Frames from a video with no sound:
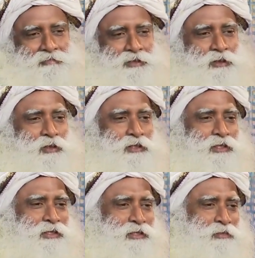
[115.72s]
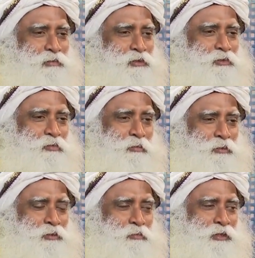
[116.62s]
In Northern India, most
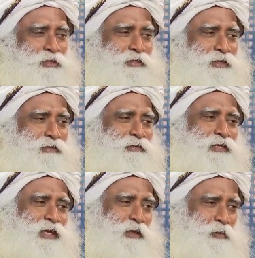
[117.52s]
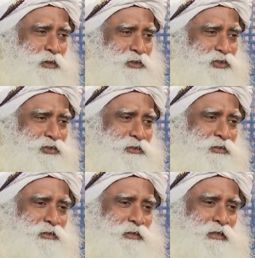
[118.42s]
people speak Hindi language
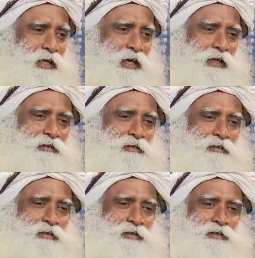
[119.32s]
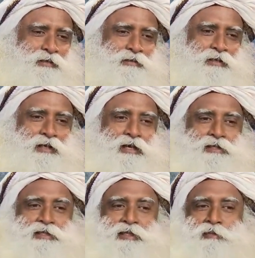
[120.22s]
and the
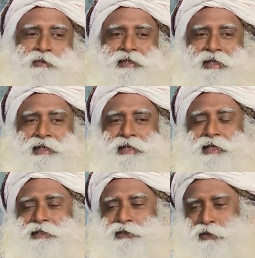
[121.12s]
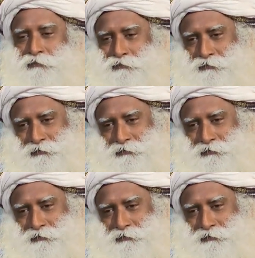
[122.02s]
last syllable, they'll cut it off.